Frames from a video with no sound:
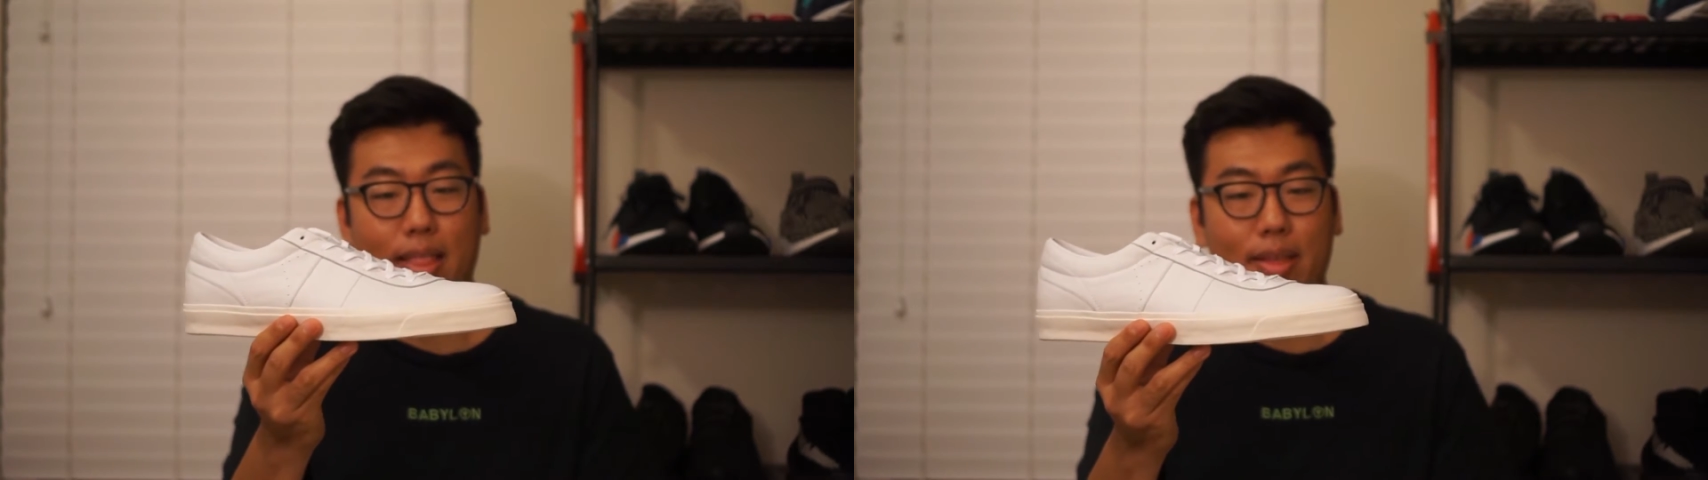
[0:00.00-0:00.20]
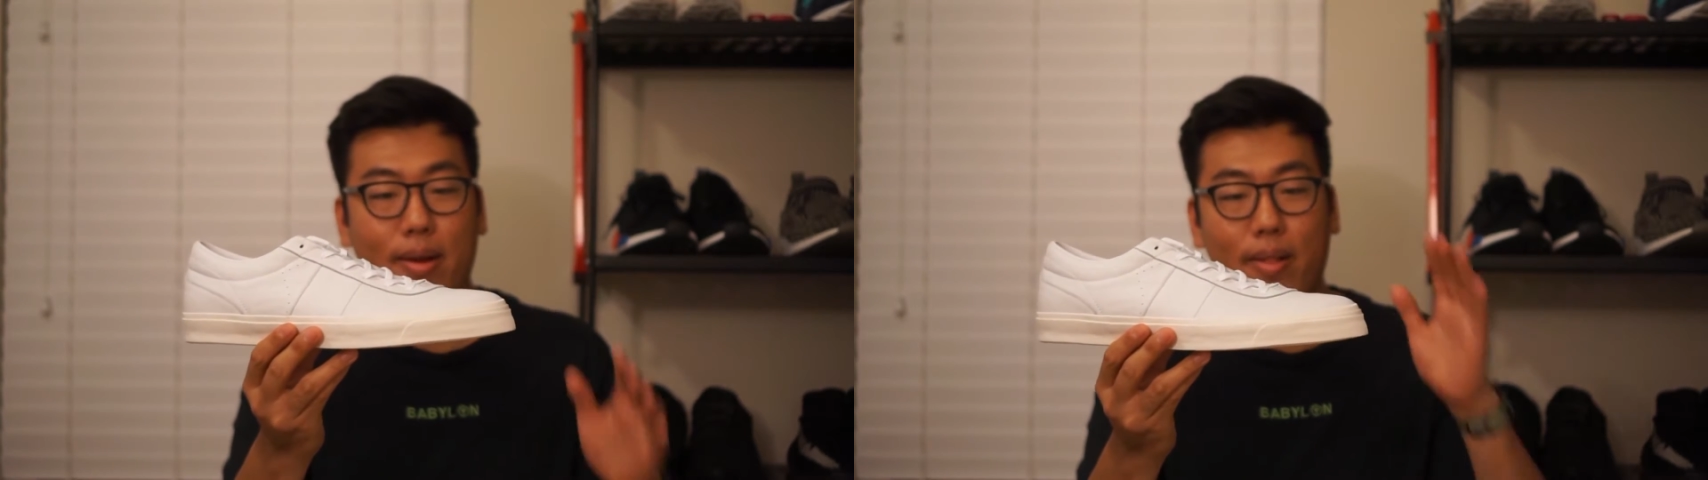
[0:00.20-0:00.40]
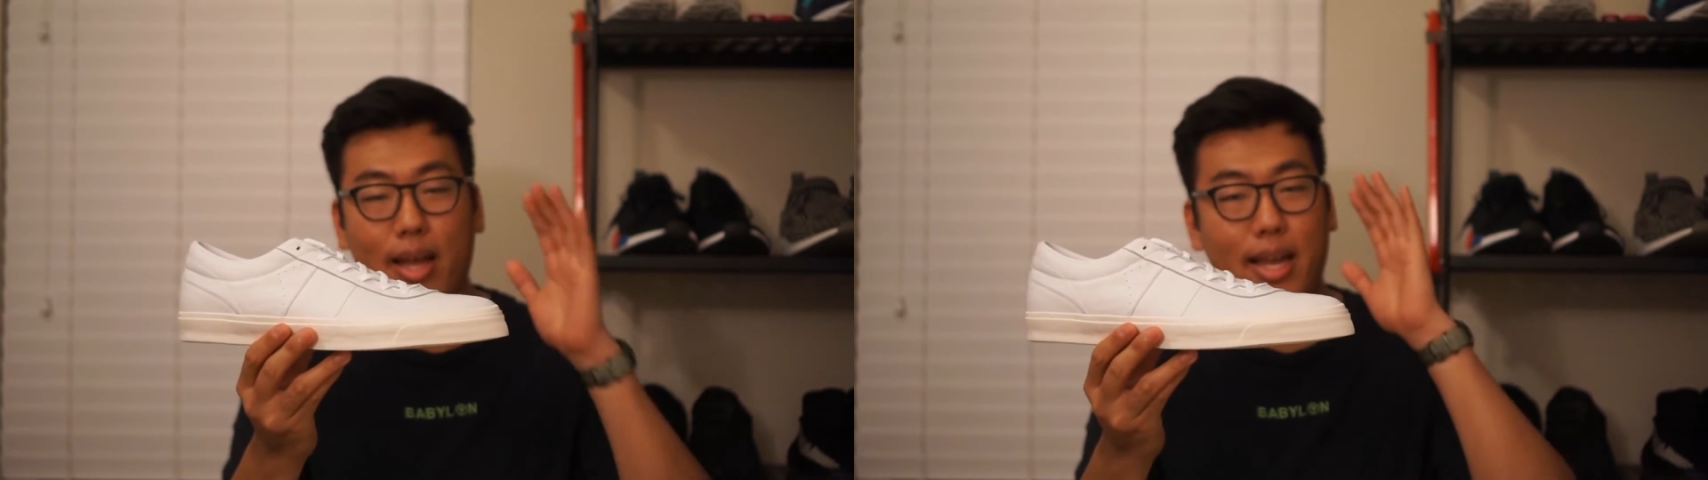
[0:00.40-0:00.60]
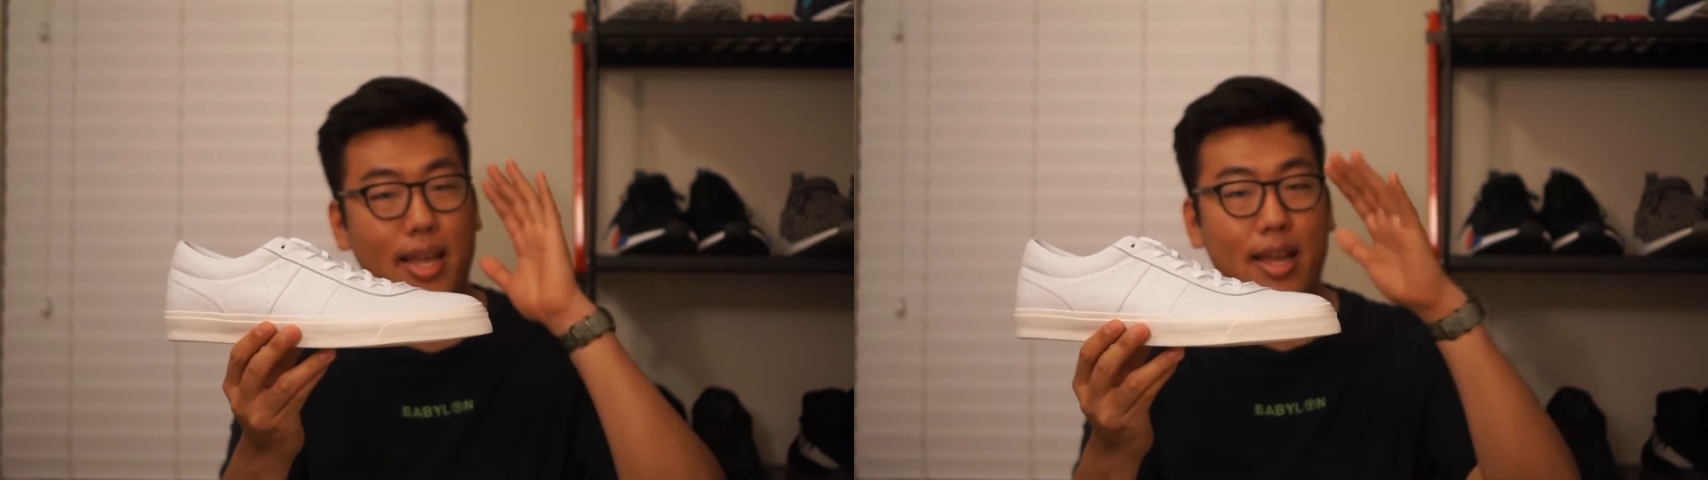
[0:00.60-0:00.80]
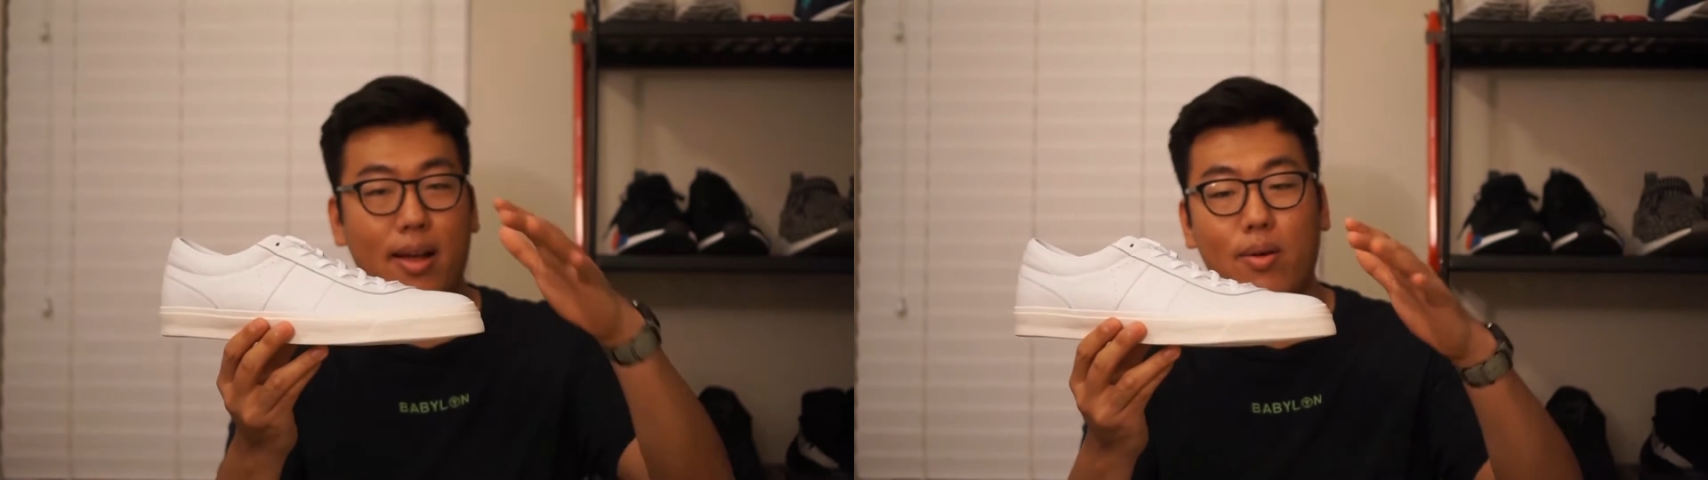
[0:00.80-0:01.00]
and they're
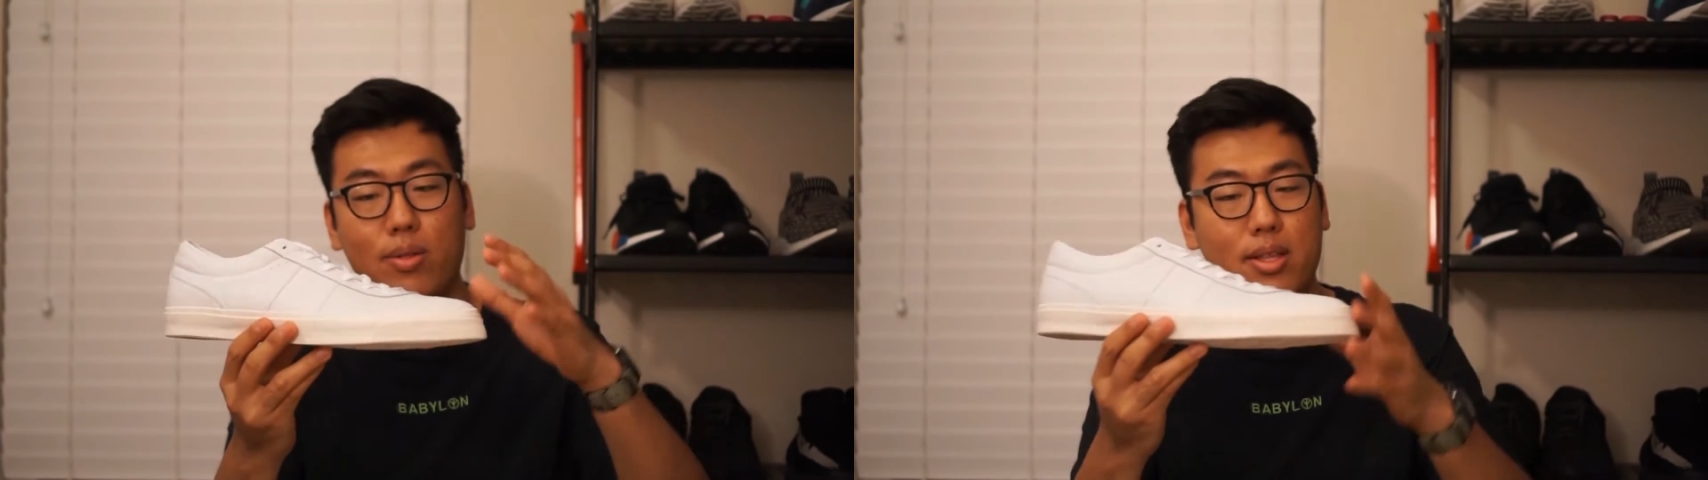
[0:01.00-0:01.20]
like, yo,